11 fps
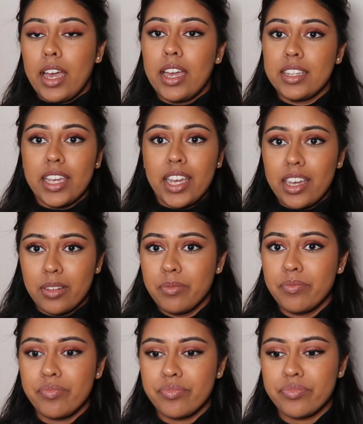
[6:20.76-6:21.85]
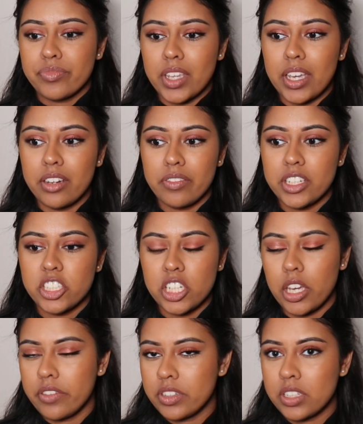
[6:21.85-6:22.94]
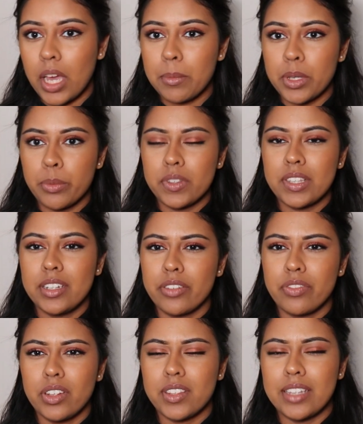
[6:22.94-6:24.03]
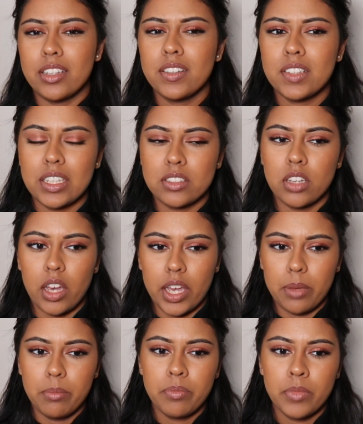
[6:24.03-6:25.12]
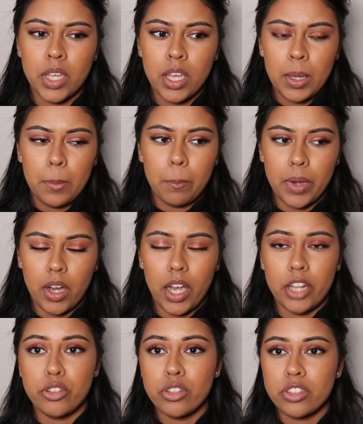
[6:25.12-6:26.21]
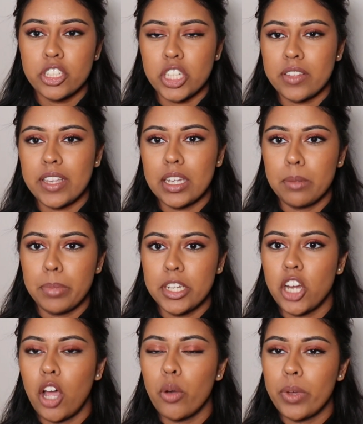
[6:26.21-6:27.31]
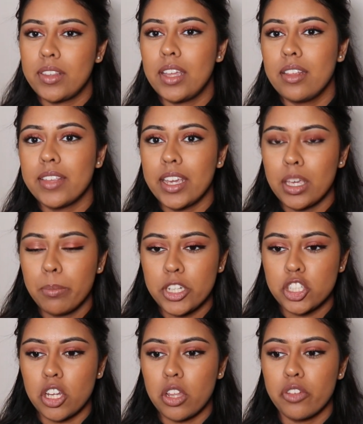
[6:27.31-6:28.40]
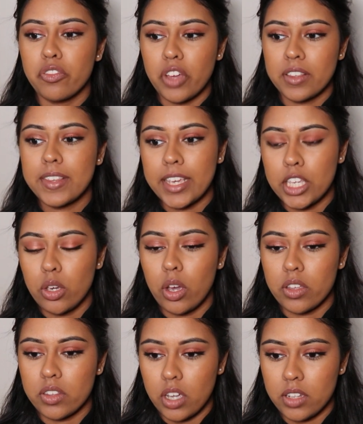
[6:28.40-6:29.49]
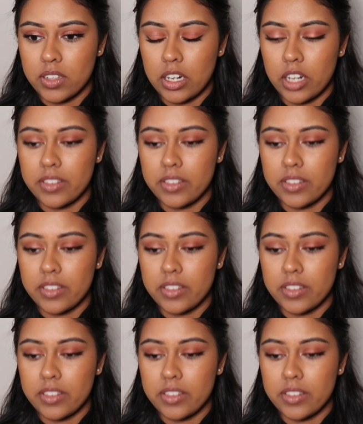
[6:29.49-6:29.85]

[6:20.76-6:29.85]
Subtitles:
And yeah, and eventually over time you will see a difference. It does take time, but I do suggest taking a picture. I always say to take a picture the first day you are starting.